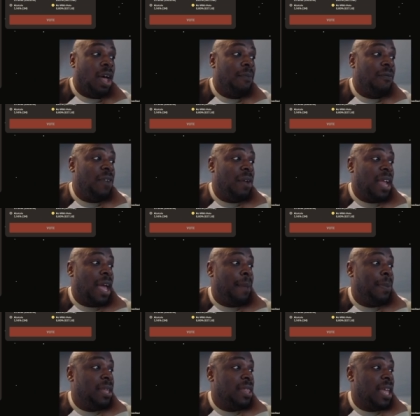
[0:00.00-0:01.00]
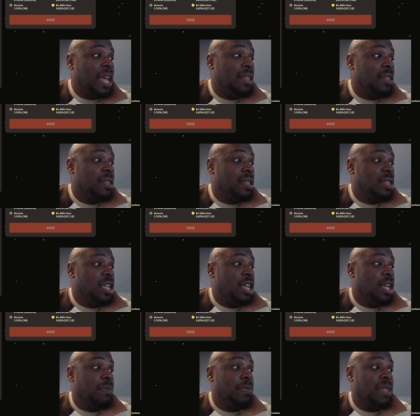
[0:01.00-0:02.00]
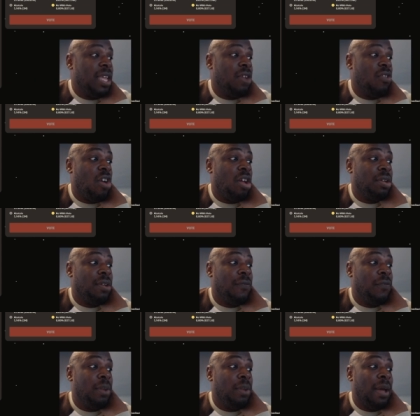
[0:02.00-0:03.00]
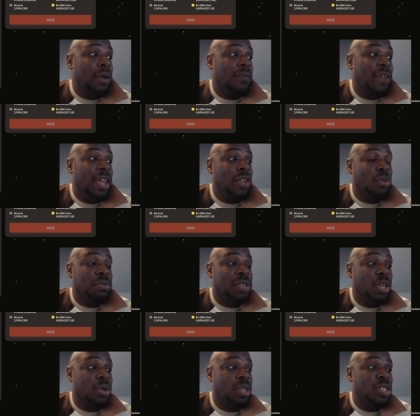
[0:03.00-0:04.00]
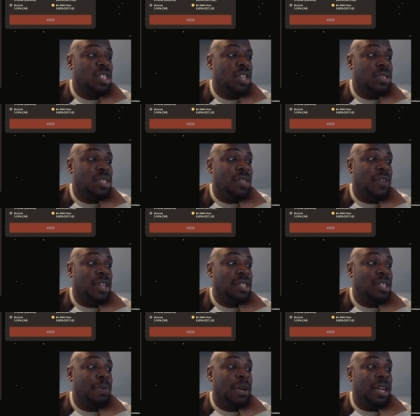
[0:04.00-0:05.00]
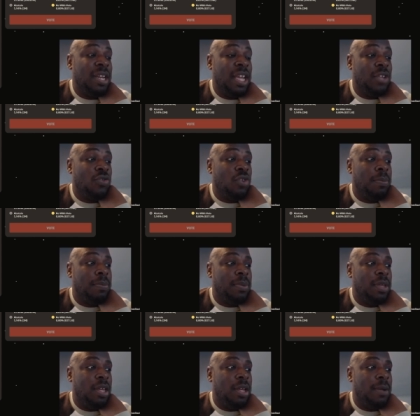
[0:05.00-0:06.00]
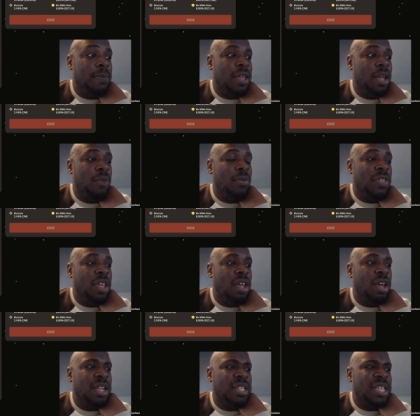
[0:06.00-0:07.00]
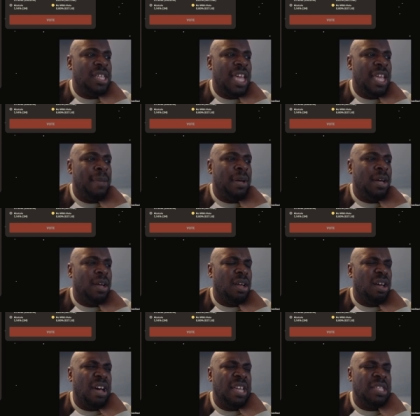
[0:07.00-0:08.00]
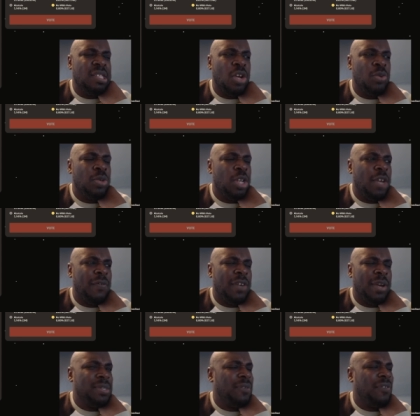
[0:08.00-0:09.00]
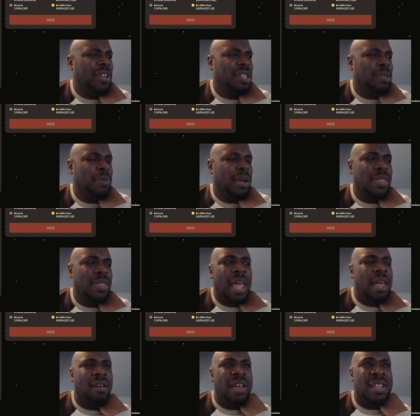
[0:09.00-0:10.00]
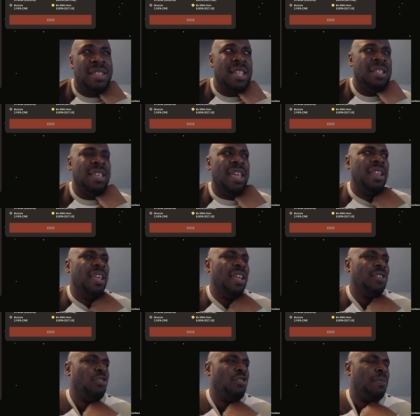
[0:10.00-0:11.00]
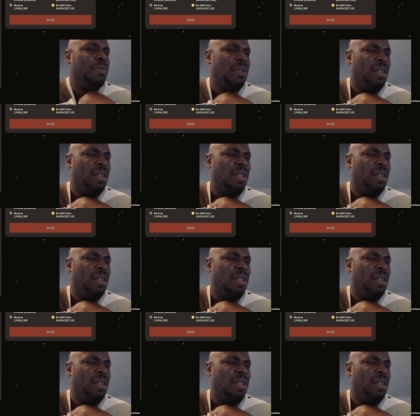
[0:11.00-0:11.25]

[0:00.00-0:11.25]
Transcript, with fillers: I'm very happy that the they grant the full amount of airdrop tokens to users affected by an airdrop um, that with the early decay bug. I don't know if I was affected by that. I did get an airdrop.